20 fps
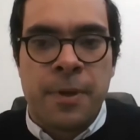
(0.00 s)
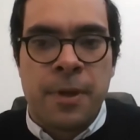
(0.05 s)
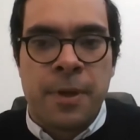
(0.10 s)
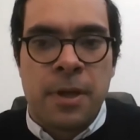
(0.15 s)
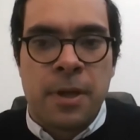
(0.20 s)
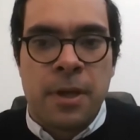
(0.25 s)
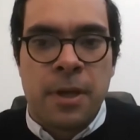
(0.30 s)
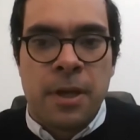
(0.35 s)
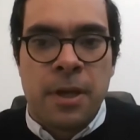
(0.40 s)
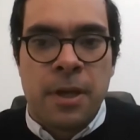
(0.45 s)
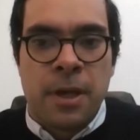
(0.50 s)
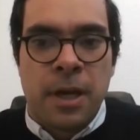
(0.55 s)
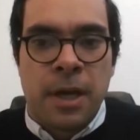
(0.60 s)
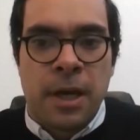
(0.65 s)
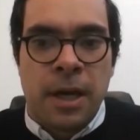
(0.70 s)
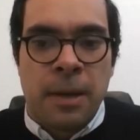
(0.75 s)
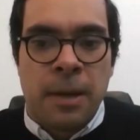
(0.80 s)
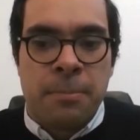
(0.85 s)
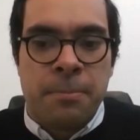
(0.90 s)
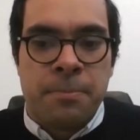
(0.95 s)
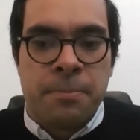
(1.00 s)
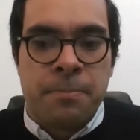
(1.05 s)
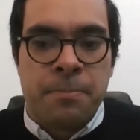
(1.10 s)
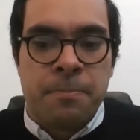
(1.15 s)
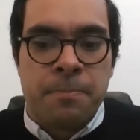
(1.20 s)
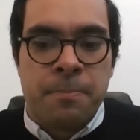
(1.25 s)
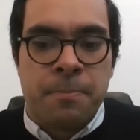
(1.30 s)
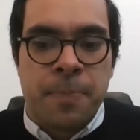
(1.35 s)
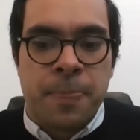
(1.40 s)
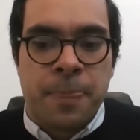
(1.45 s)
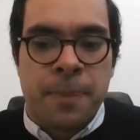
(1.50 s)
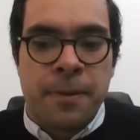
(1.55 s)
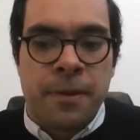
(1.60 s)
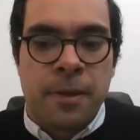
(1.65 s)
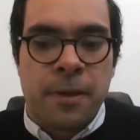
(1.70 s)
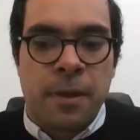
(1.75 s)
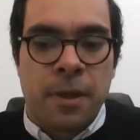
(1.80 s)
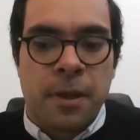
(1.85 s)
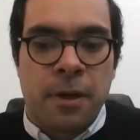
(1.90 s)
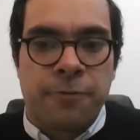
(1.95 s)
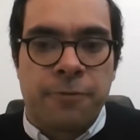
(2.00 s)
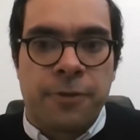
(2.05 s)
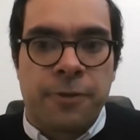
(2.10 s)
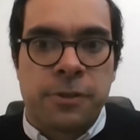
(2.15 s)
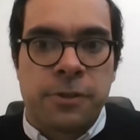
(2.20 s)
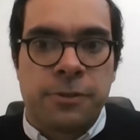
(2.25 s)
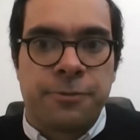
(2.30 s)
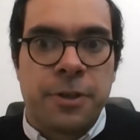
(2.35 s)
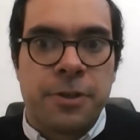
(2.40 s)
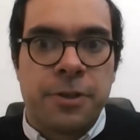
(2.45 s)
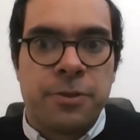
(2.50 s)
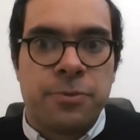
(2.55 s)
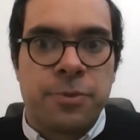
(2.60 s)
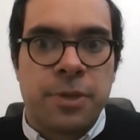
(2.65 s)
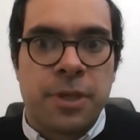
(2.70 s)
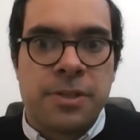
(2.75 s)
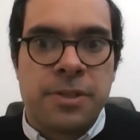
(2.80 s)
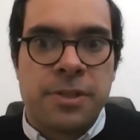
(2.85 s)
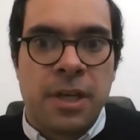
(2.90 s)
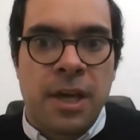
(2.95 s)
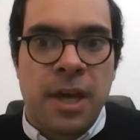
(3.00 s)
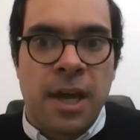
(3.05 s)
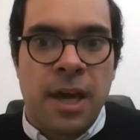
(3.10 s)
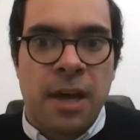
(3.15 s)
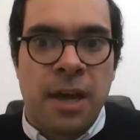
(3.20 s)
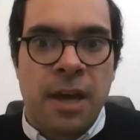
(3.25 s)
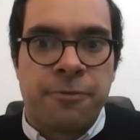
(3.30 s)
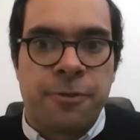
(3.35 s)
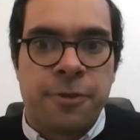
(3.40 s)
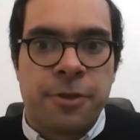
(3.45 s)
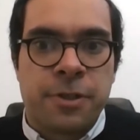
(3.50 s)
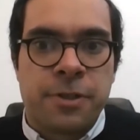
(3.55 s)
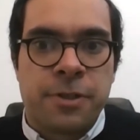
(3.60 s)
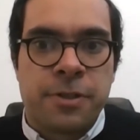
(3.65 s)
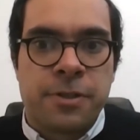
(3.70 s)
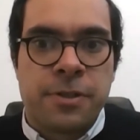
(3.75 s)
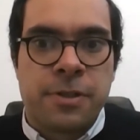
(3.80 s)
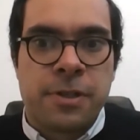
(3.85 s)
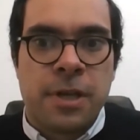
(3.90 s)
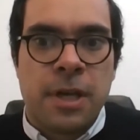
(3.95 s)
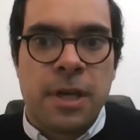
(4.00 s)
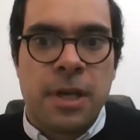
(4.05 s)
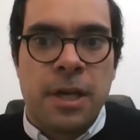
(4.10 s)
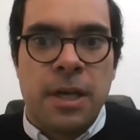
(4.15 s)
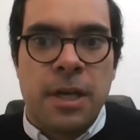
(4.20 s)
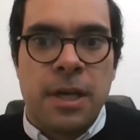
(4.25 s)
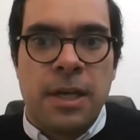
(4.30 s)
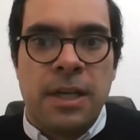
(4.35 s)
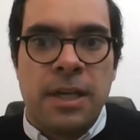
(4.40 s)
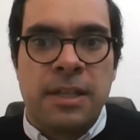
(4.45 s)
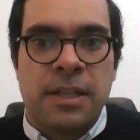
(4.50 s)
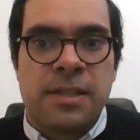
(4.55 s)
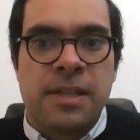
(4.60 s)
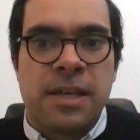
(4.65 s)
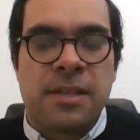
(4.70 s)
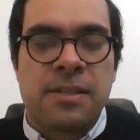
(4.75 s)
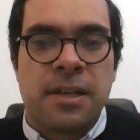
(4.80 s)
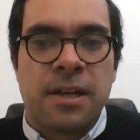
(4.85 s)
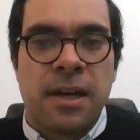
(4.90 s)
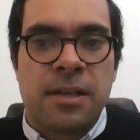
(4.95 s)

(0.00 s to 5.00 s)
um, our fundraising efforts in the sense that has